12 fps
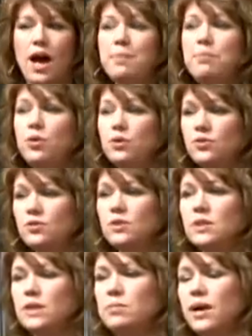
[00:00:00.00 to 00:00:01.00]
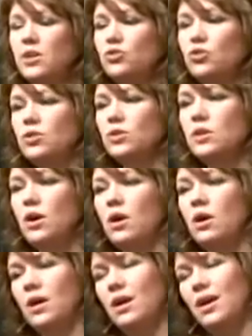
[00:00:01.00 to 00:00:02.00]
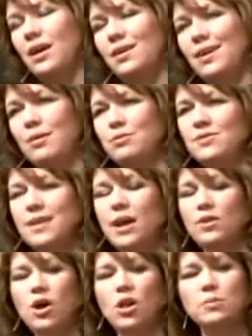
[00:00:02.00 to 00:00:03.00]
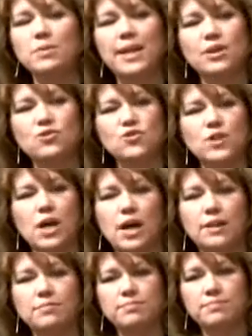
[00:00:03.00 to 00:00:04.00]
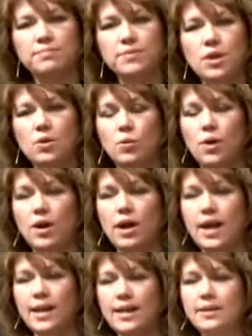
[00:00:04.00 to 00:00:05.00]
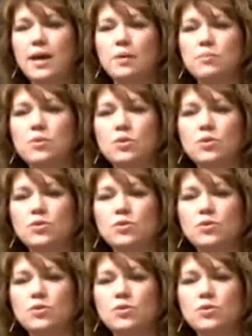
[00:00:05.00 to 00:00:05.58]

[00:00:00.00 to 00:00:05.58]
I personally, my journal, I would say I'd call them letters to God, where I end up